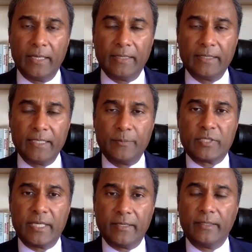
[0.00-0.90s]
and the
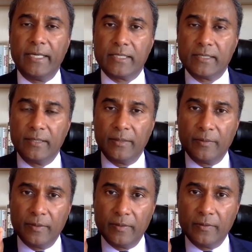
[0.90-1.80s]
deep state elites,
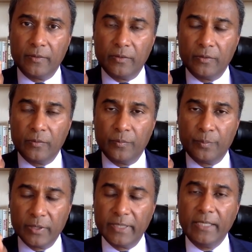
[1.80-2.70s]

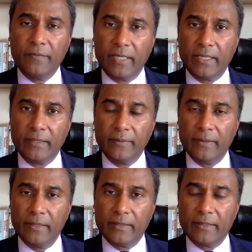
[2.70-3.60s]
believing
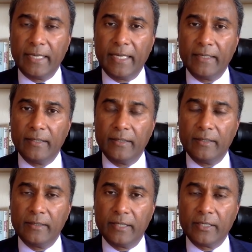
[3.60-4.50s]
that
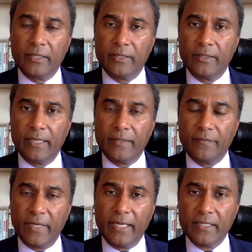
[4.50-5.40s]
they're going to
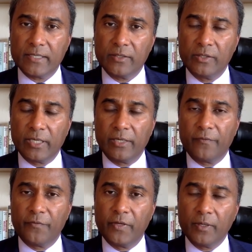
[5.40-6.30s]
advance, they're going
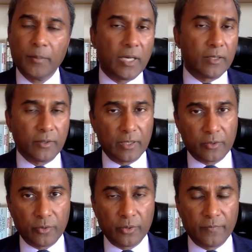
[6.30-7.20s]
to fear monger on
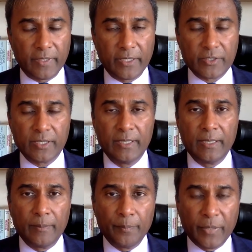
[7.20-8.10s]
coronavirus
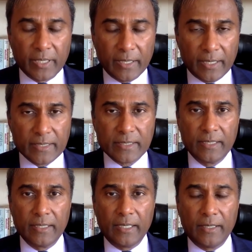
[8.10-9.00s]

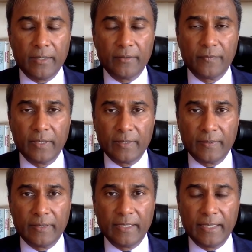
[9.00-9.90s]
because of
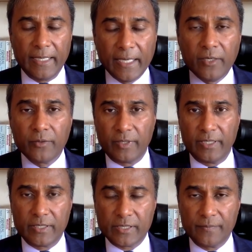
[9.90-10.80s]
the
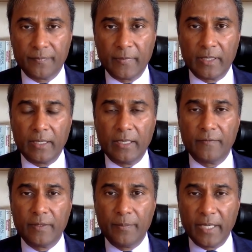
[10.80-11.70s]
ignorance
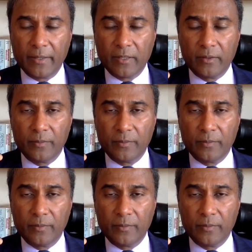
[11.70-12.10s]
of the medical